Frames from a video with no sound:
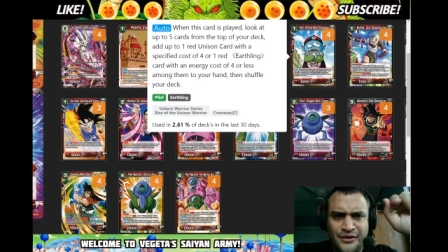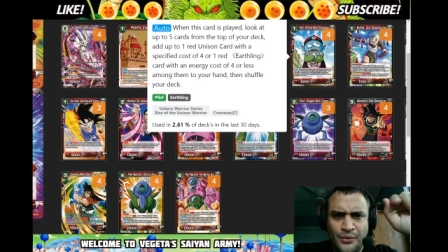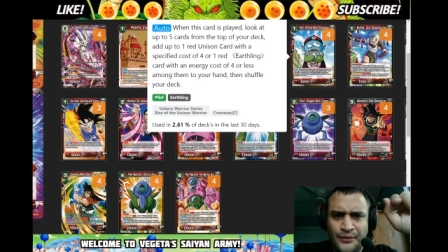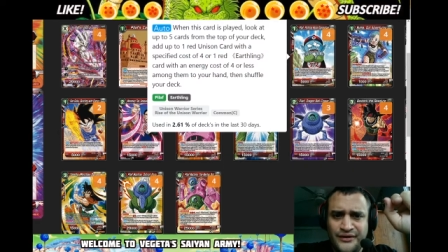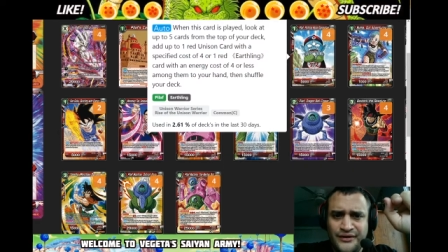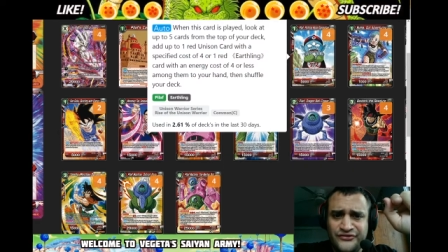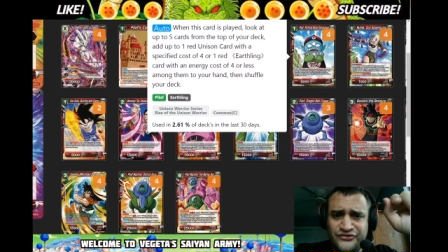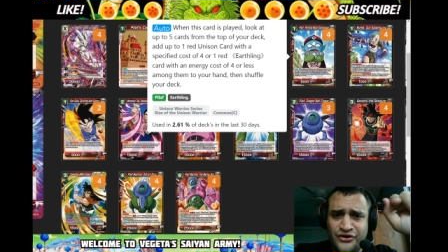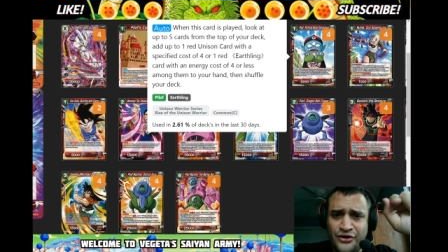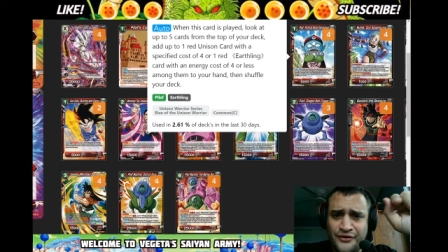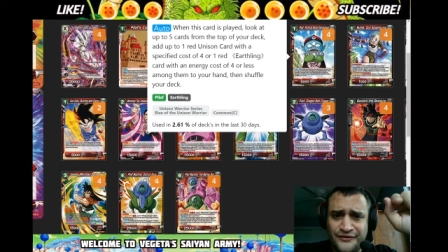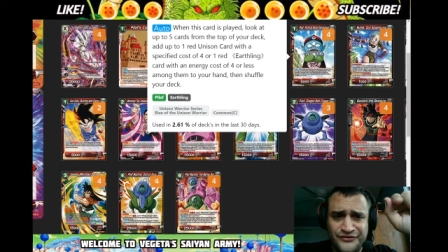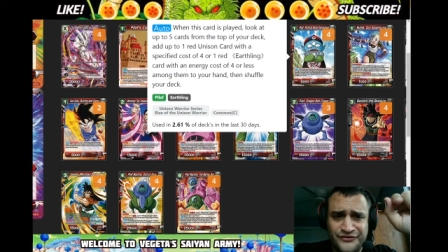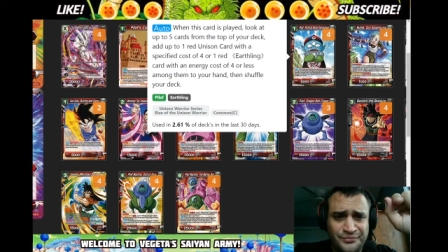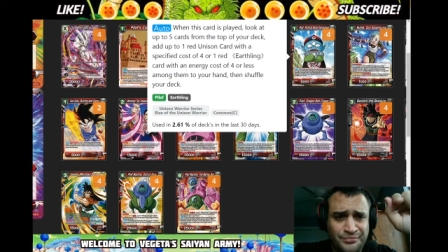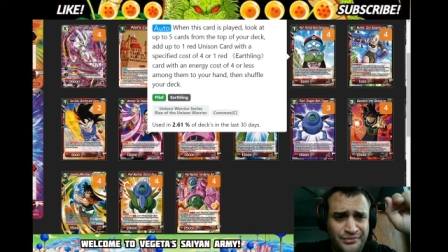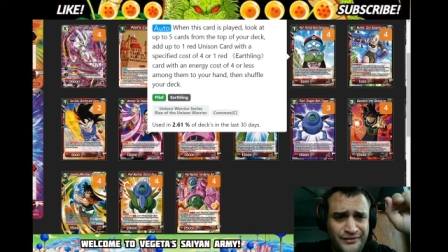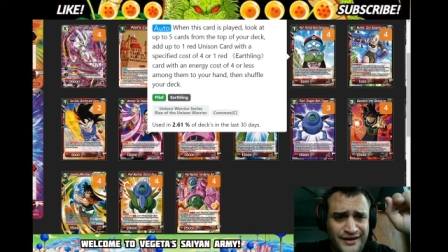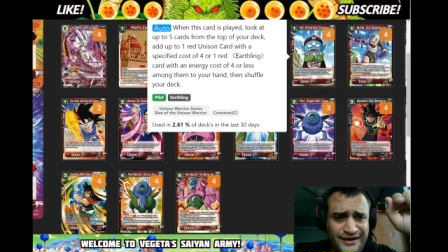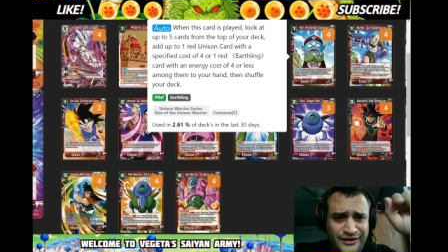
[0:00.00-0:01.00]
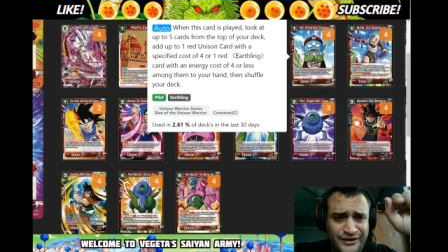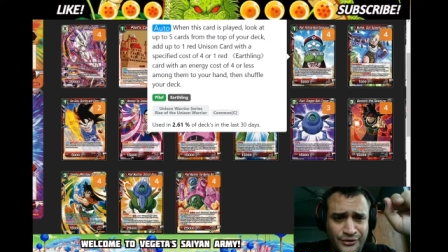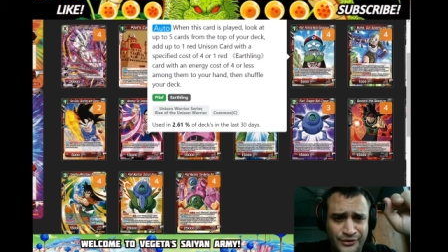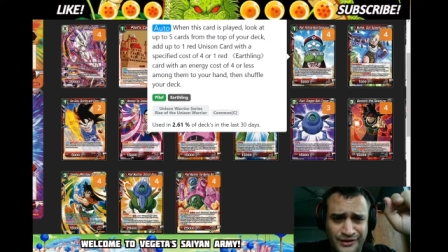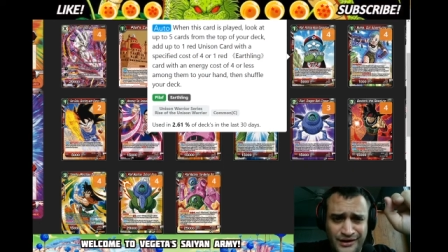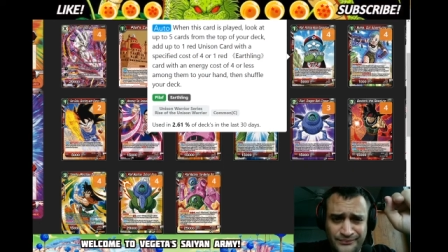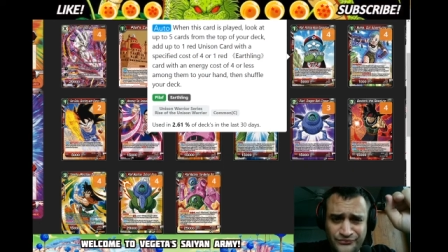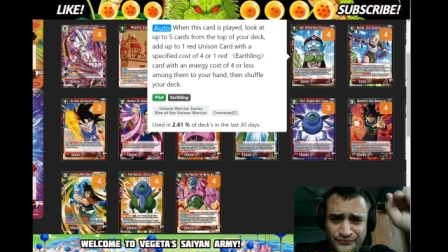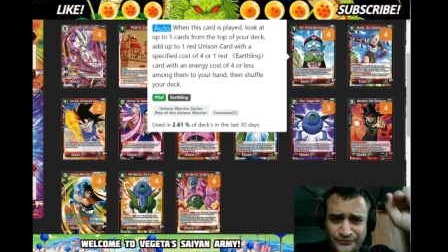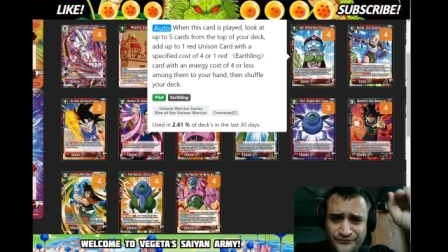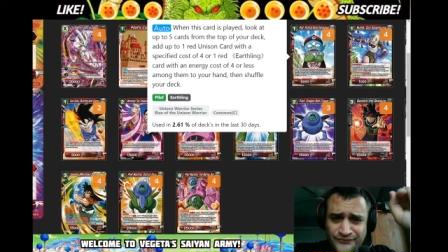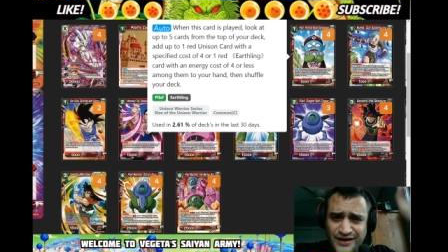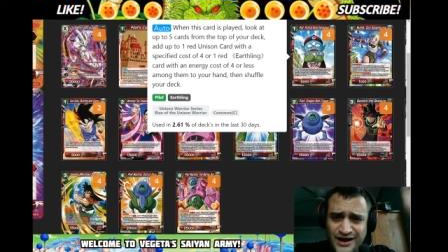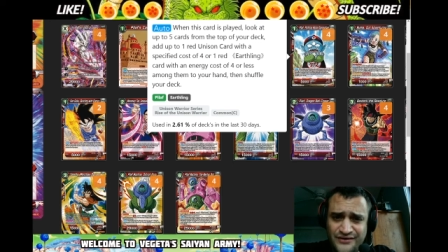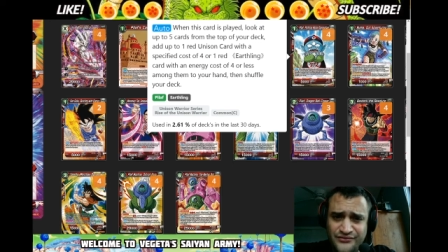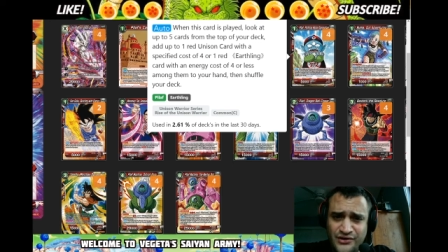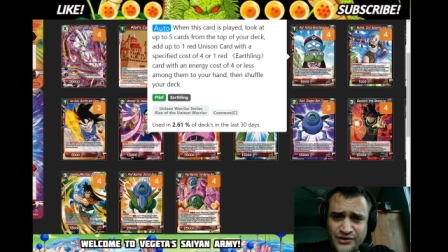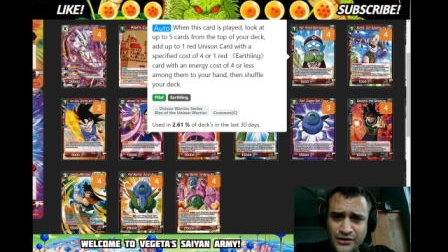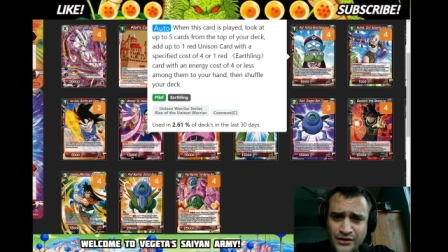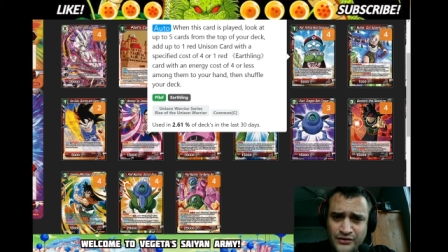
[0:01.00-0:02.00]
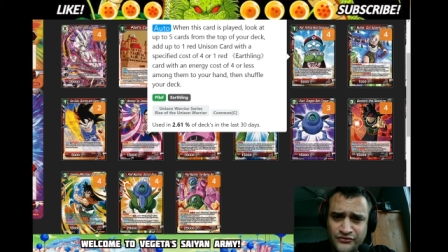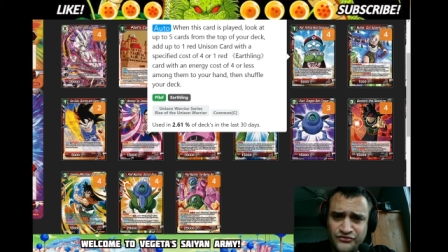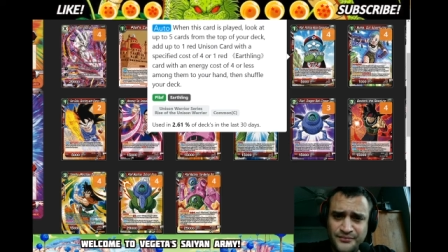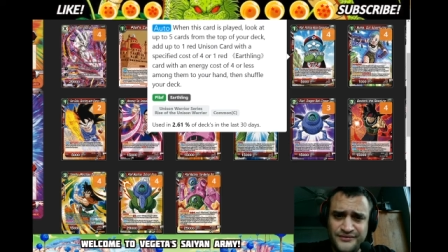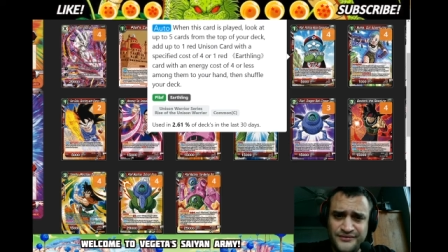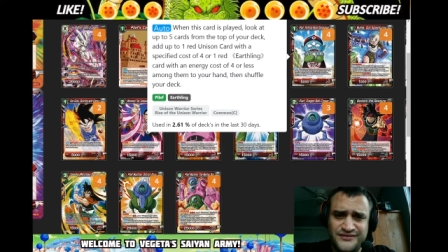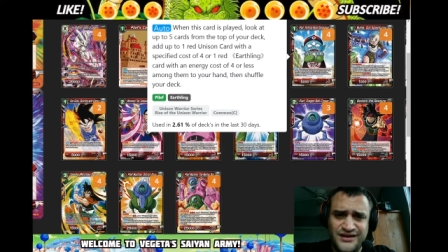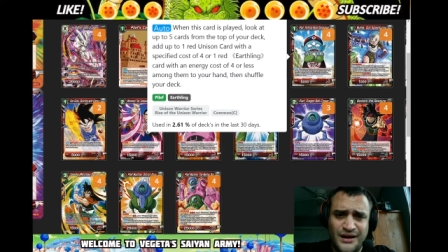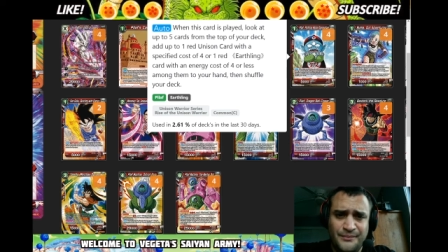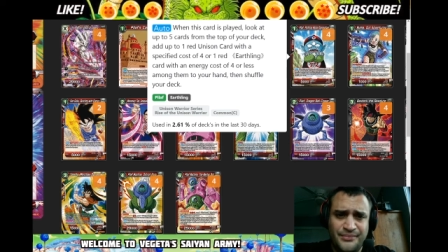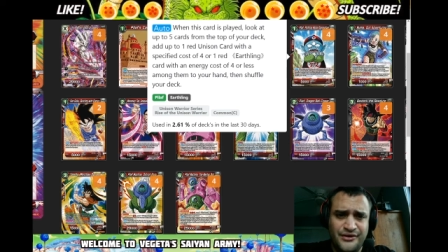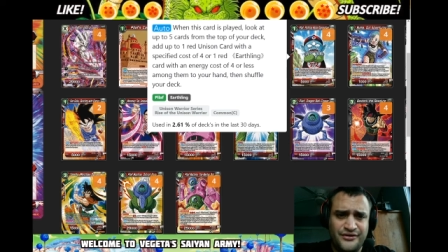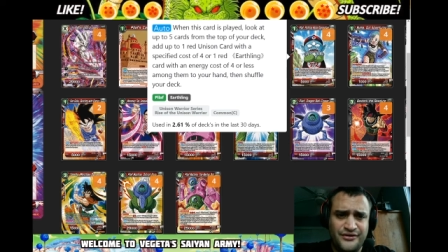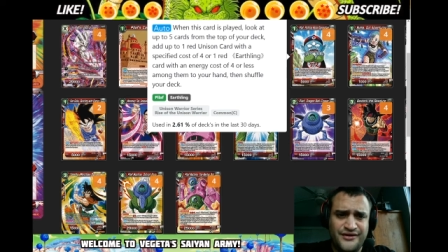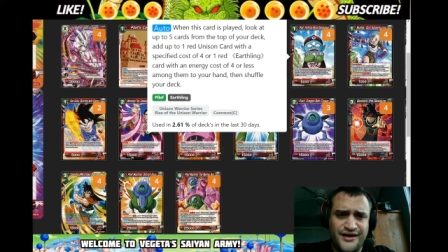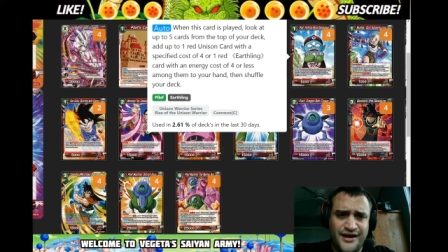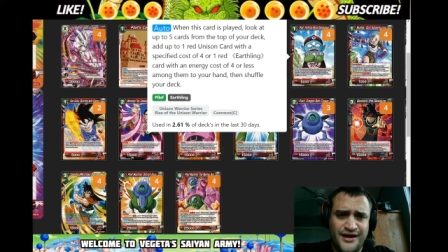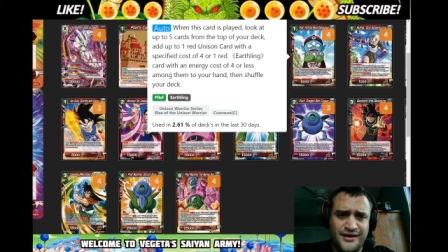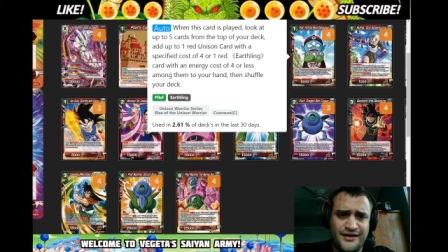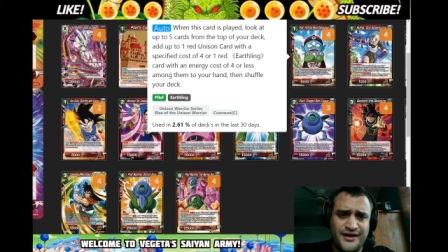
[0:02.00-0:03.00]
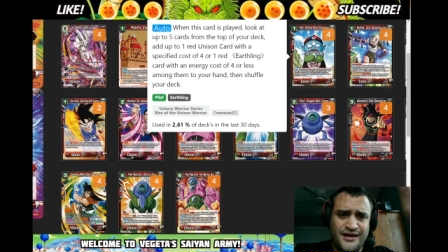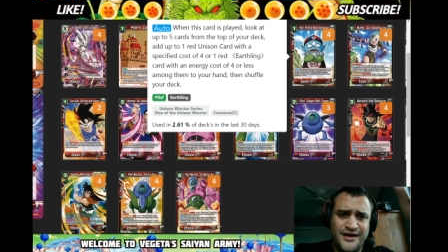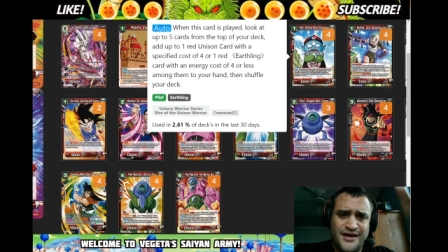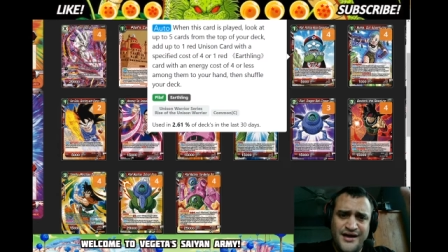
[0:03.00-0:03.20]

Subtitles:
When this card is played, look at up to 5 cards from the top of your deck